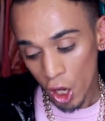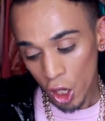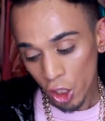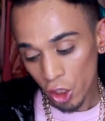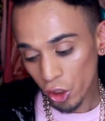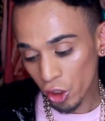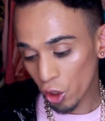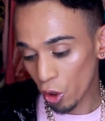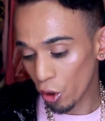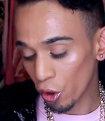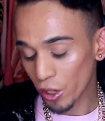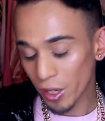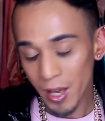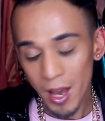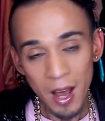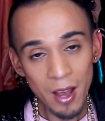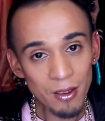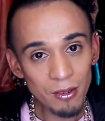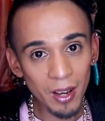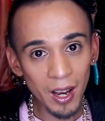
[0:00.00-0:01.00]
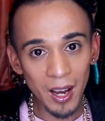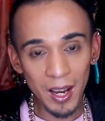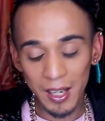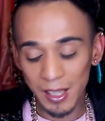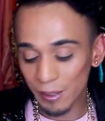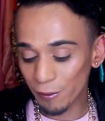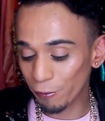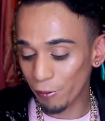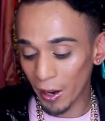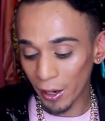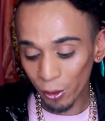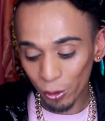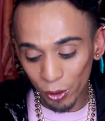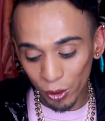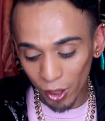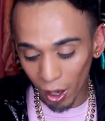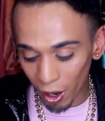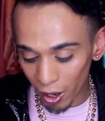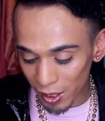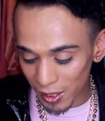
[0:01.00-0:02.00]
So yeah, you guys, final
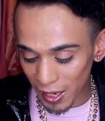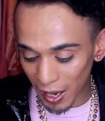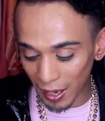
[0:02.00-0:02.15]
thoughts.